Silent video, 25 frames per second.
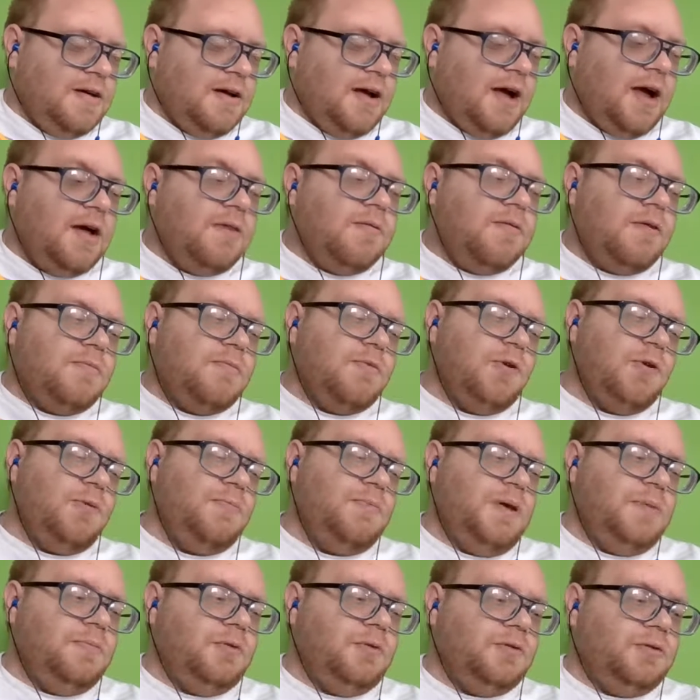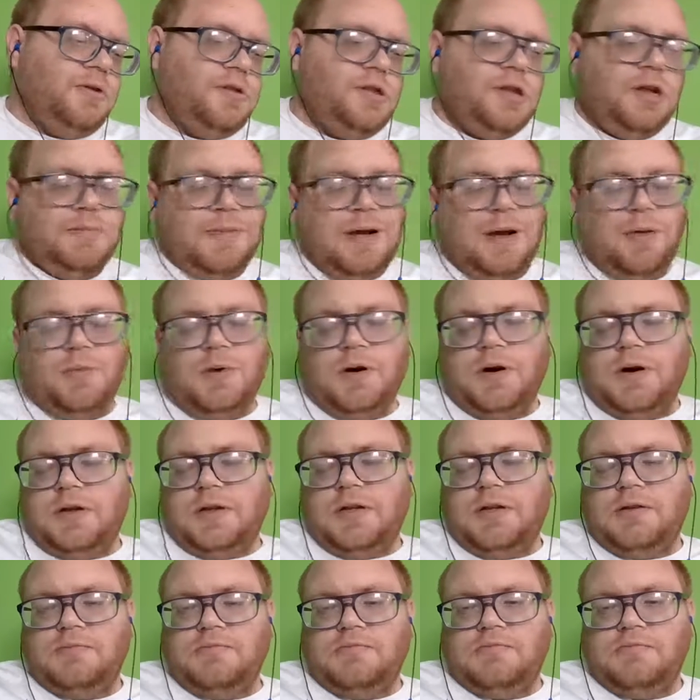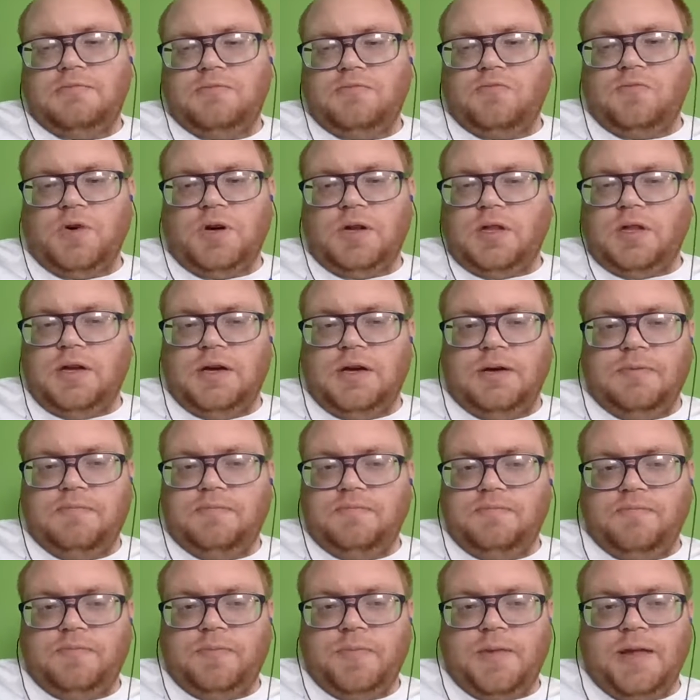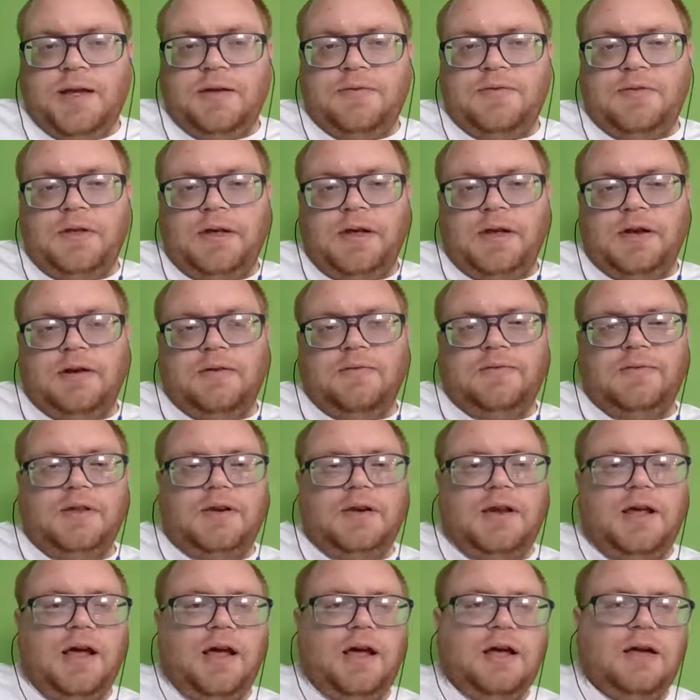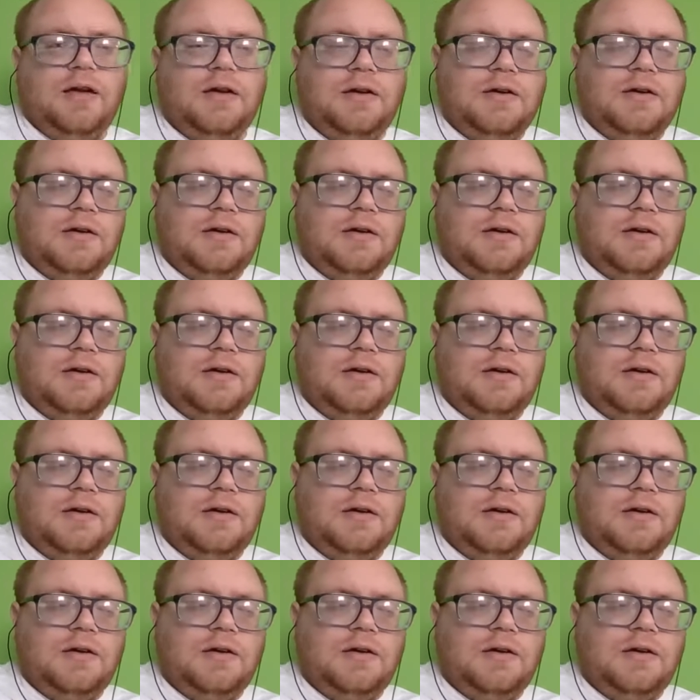I want more people to see my work, really, at the end of the day.